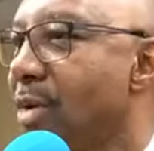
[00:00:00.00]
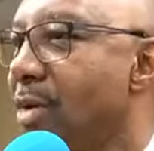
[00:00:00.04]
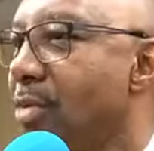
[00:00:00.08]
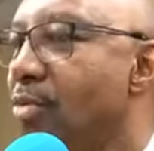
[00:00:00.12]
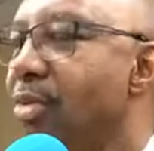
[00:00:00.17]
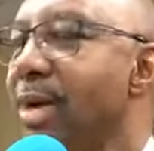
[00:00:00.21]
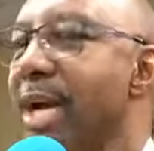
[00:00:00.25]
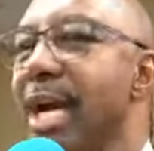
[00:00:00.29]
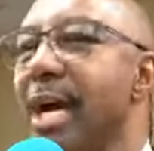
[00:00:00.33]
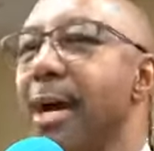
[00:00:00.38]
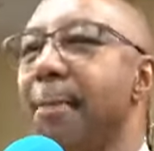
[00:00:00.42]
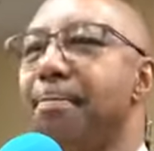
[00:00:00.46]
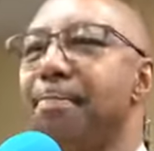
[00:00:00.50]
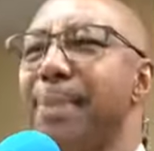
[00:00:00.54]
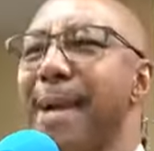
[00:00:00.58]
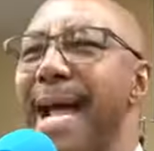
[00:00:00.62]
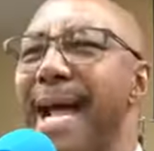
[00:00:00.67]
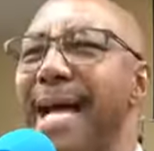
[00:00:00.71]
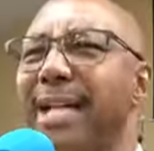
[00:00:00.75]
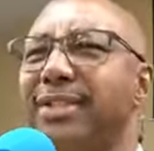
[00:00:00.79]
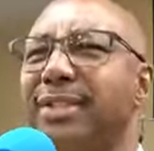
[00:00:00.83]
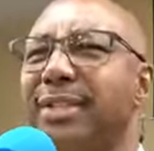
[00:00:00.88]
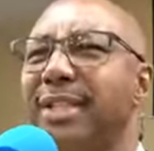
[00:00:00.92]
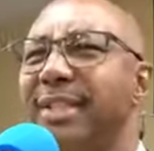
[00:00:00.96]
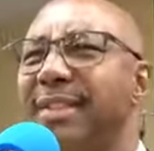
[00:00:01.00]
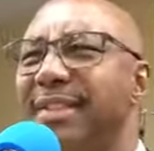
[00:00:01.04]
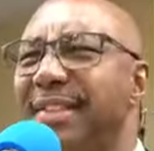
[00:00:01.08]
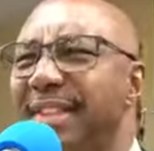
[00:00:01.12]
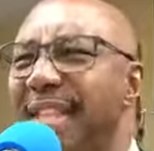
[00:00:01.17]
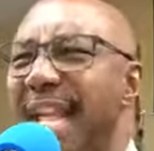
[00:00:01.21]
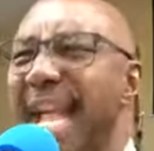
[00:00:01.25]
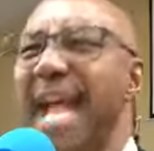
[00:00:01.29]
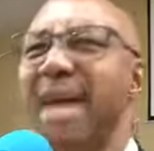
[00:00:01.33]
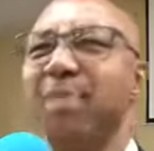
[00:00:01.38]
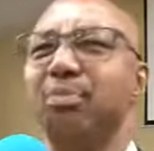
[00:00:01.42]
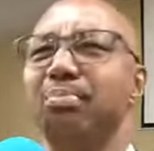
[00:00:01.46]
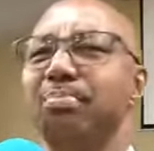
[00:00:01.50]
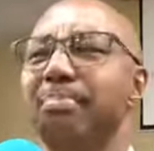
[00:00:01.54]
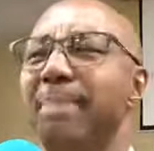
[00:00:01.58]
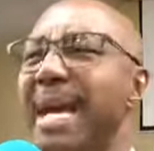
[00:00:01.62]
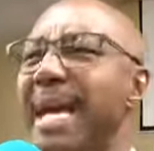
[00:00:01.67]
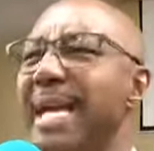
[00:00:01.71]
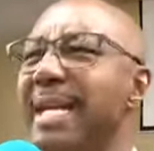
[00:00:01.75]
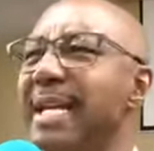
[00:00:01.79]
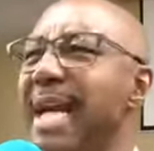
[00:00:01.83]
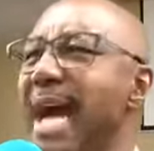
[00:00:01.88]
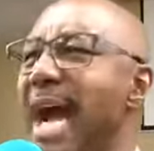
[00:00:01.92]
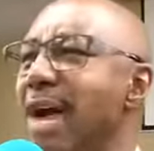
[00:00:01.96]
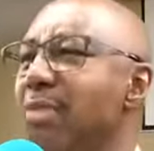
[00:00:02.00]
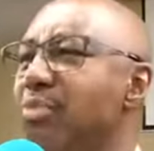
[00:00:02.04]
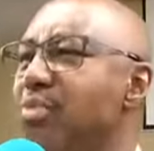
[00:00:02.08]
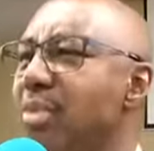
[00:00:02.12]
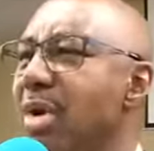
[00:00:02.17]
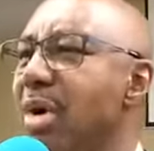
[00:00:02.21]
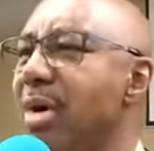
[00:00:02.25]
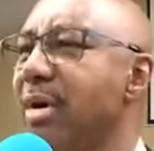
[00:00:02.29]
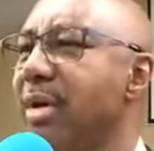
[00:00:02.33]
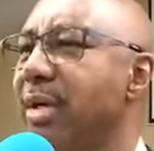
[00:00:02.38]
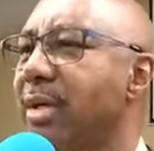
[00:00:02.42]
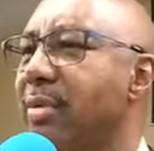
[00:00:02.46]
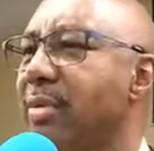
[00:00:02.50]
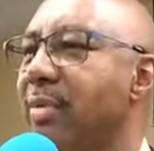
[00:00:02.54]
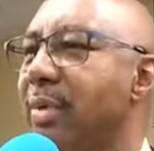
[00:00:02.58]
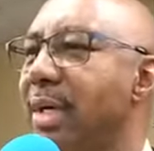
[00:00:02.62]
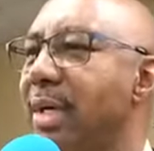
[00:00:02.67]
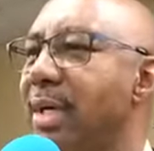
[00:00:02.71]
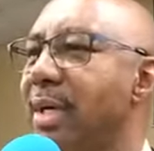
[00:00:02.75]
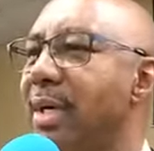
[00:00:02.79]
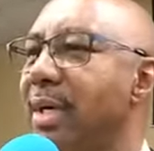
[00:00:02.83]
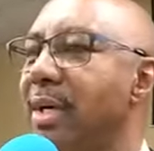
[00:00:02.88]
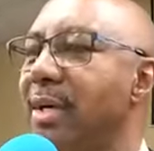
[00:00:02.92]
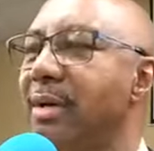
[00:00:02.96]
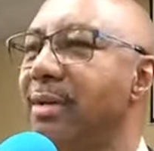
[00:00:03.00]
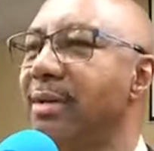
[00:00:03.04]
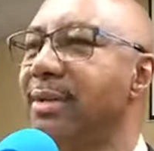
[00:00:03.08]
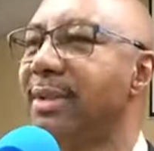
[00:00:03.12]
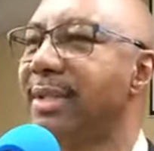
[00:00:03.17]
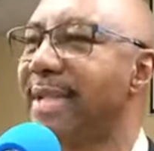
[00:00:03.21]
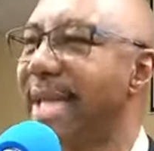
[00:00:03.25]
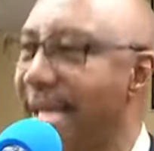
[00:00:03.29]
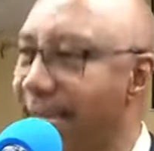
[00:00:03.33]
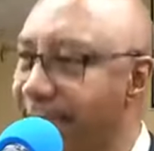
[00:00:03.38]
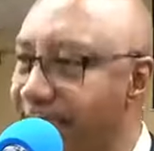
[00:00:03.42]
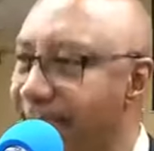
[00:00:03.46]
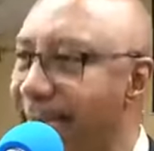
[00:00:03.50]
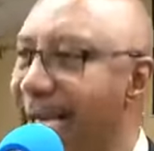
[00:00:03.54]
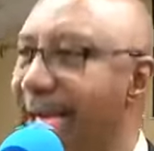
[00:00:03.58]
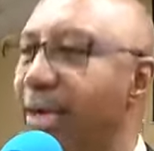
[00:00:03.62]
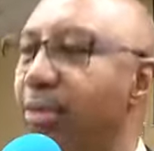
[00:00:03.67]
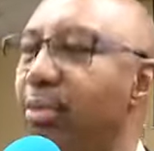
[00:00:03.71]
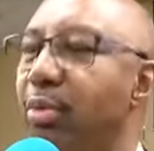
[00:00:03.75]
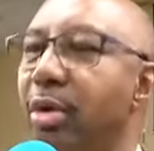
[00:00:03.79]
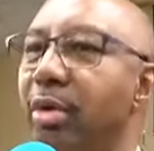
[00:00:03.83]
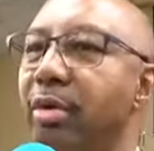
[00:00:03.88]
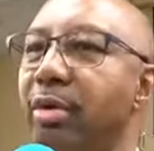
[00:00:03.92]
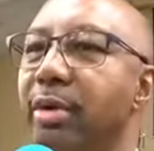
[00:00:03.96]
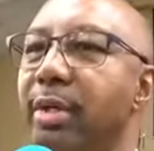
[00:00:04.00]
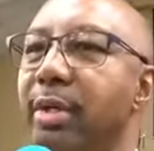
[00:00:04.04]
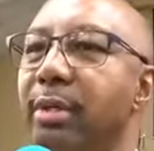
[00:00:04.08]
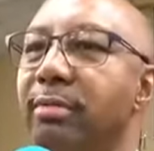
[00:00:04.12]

Well, Pastor, that may not work. Well, that may work.